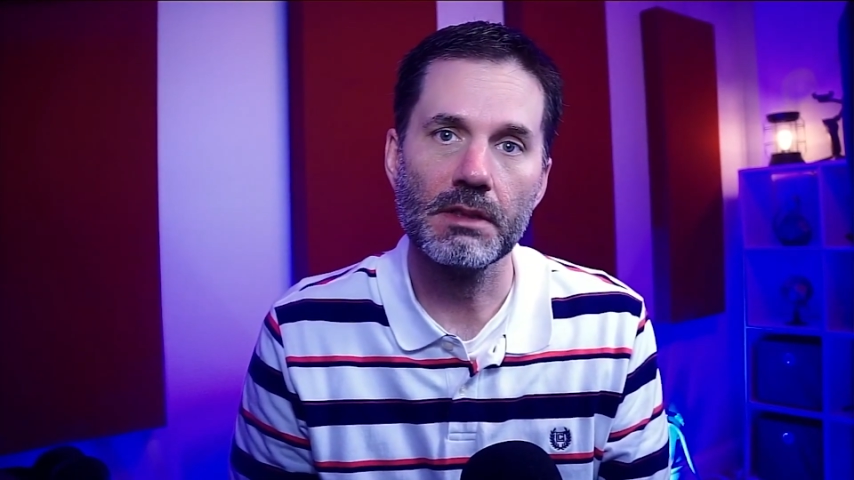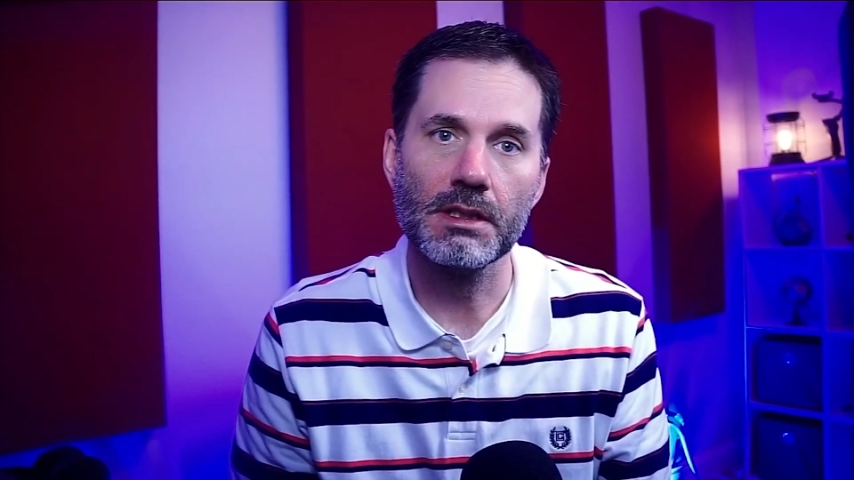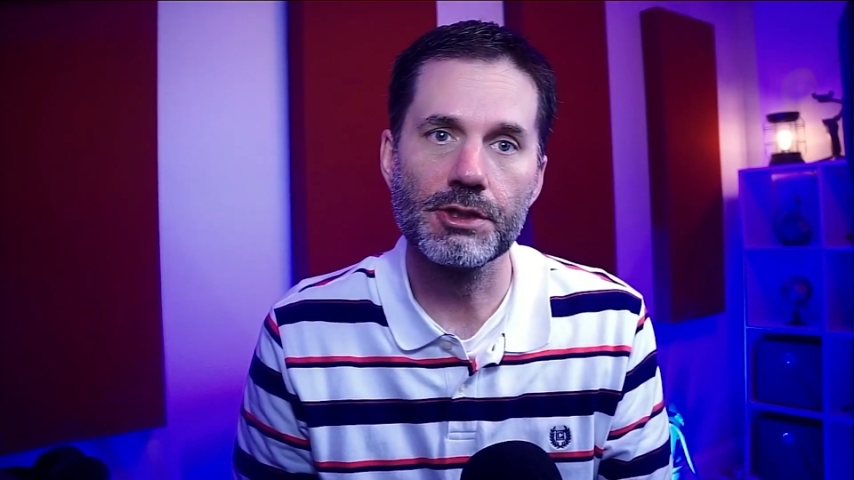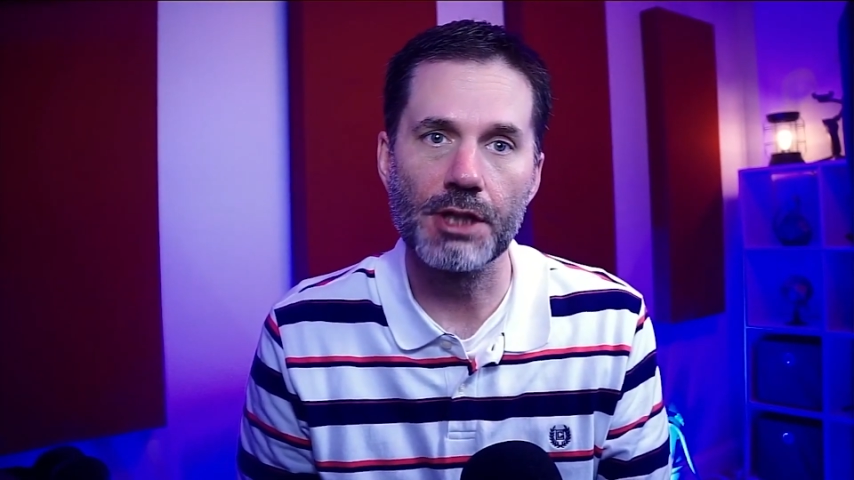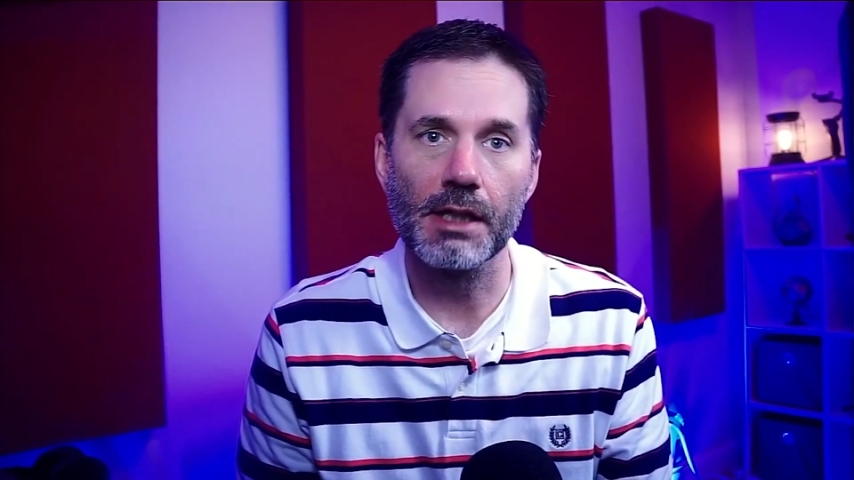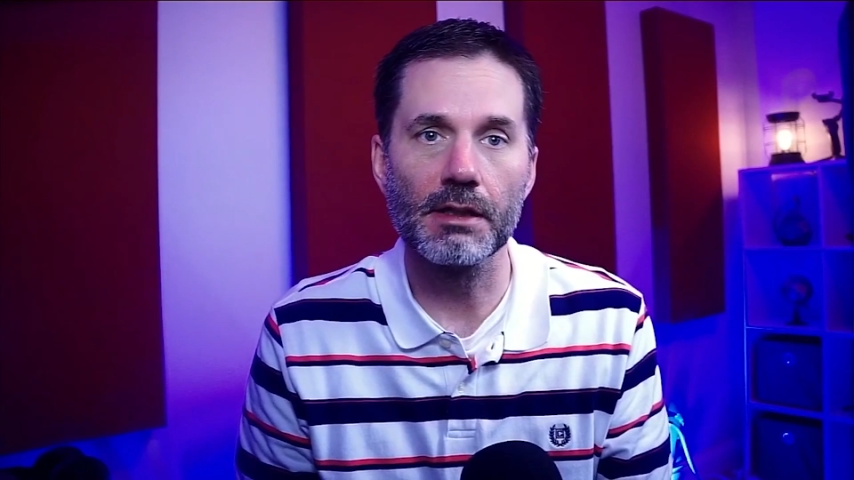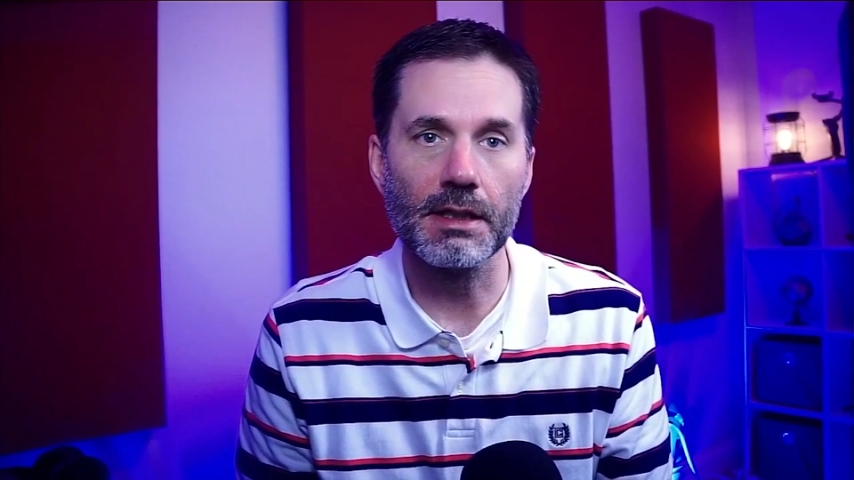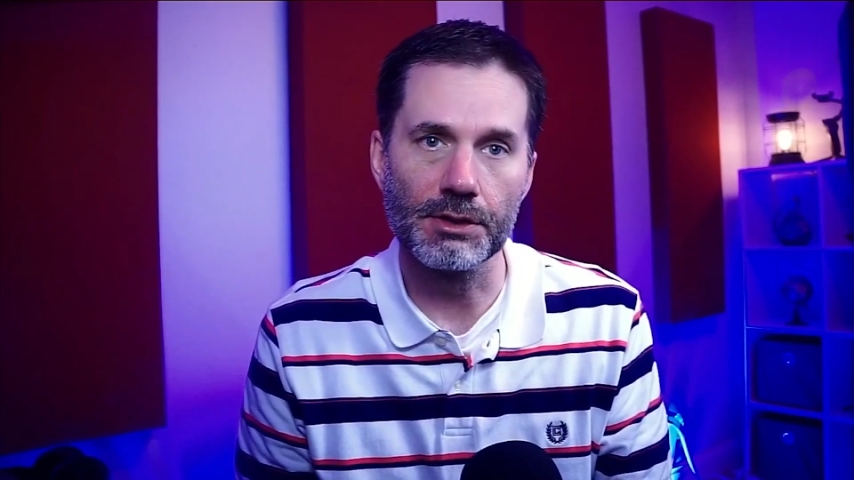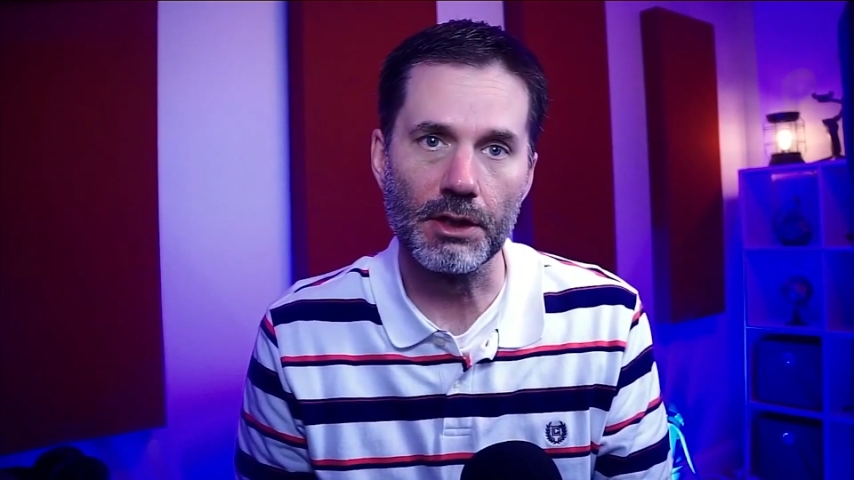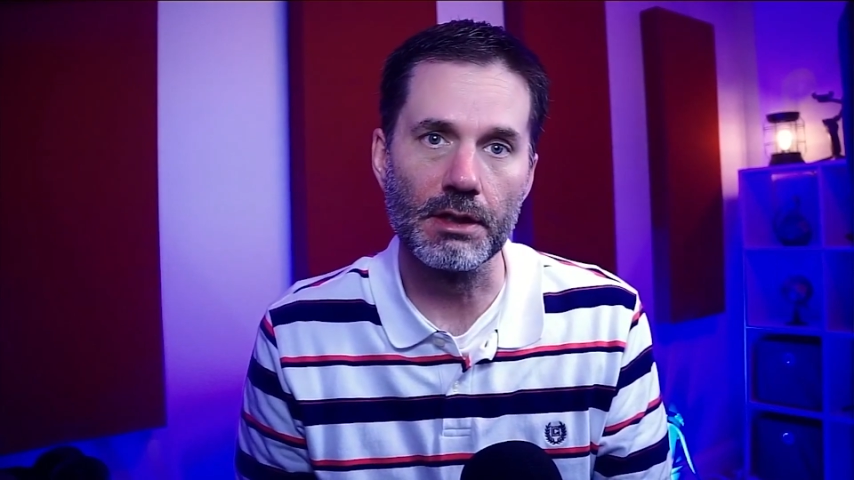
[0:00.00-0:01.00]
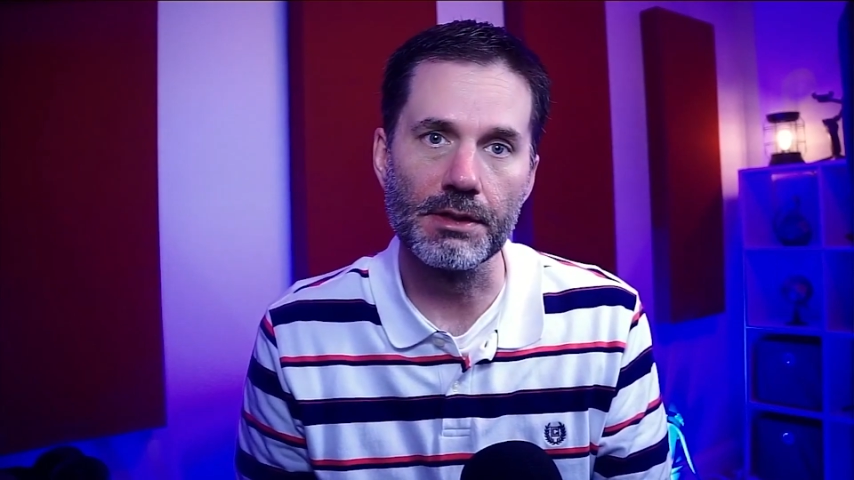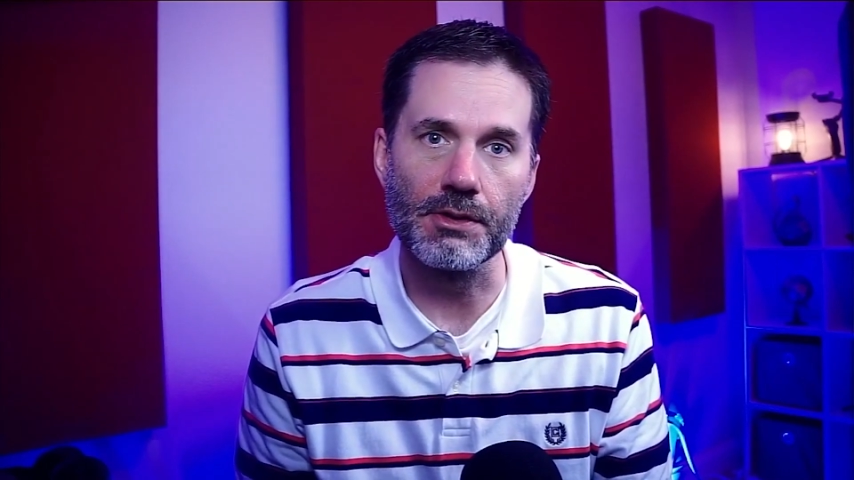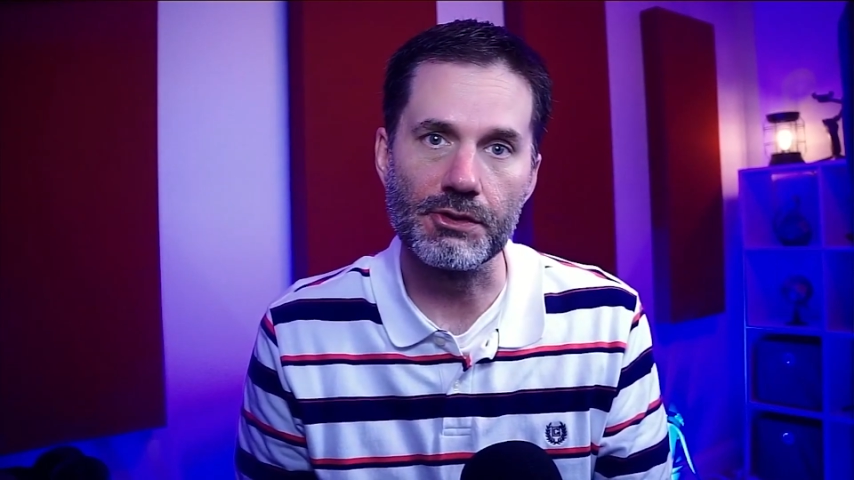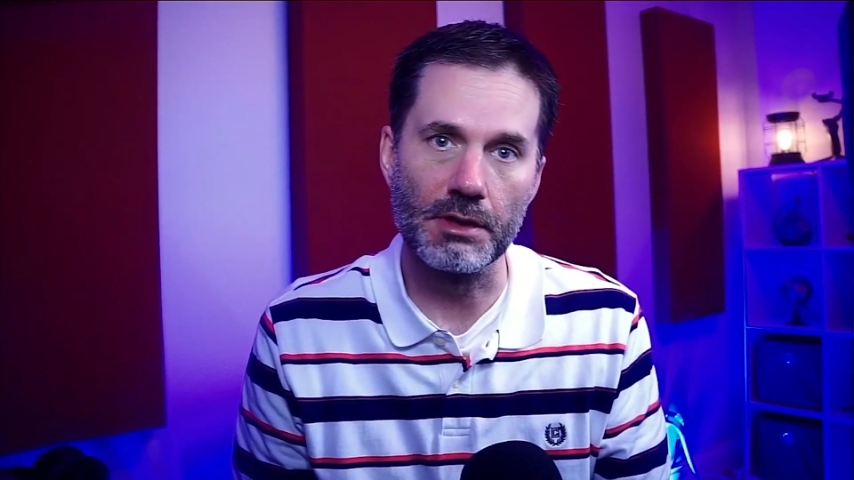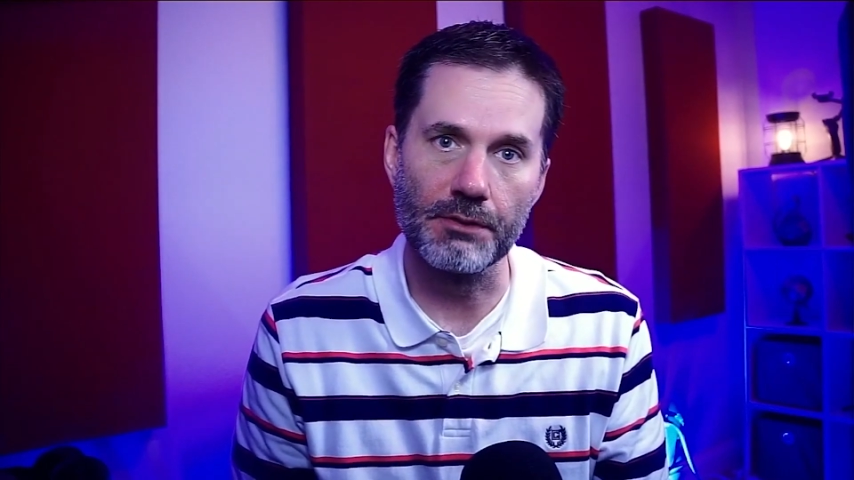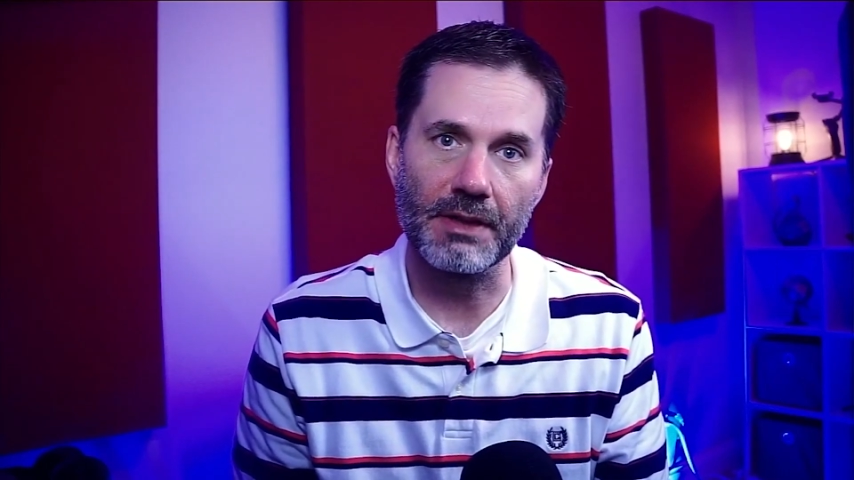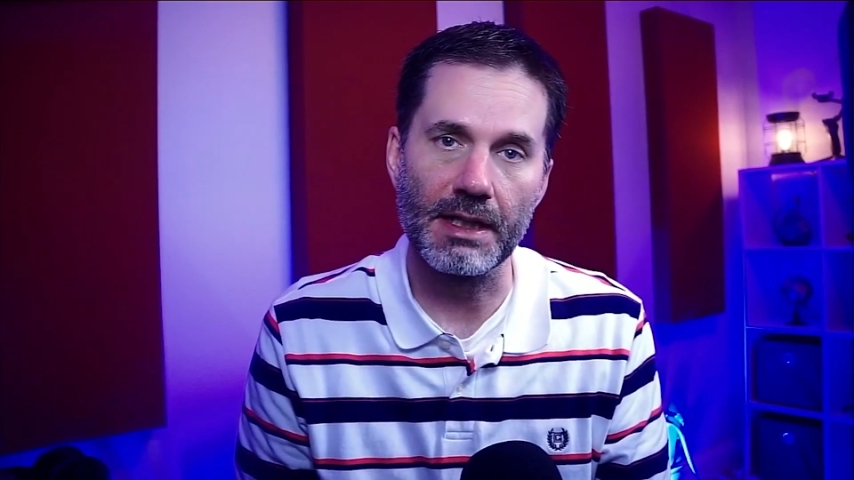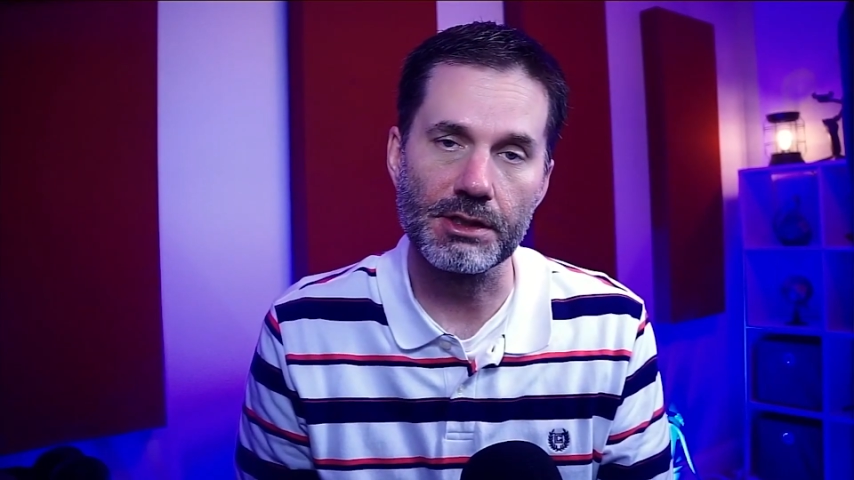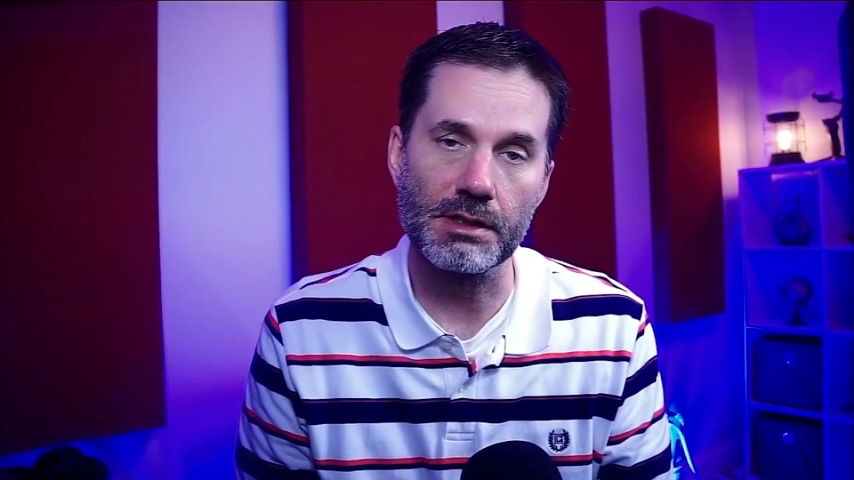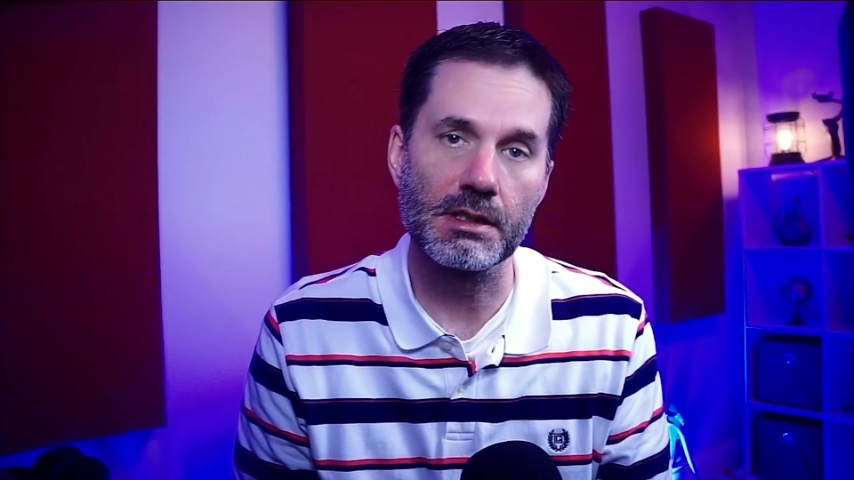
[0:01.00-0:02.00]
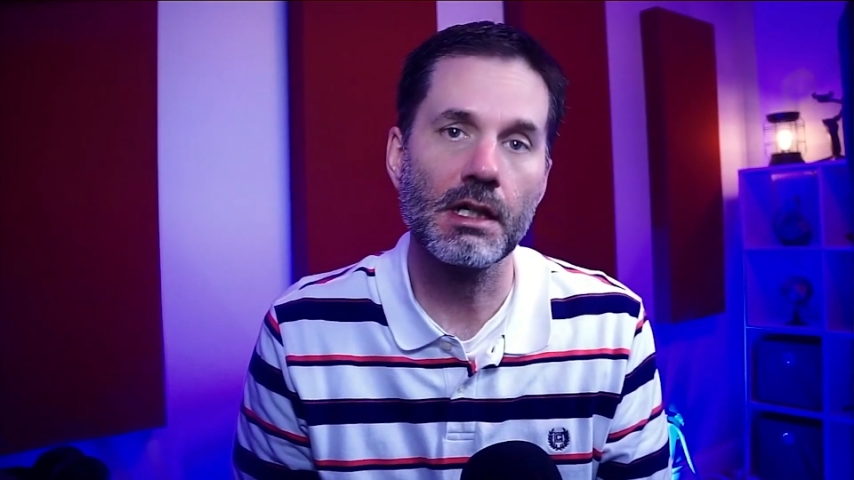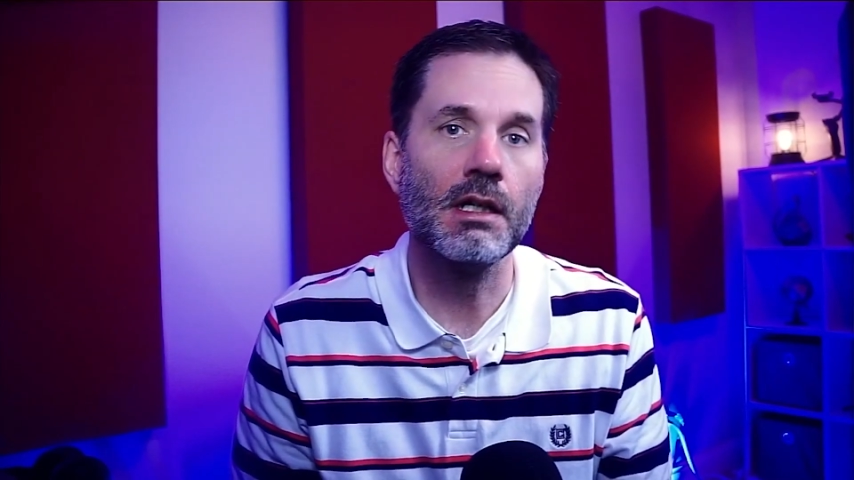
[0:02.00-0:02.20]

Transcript: share, and turn on those notifications.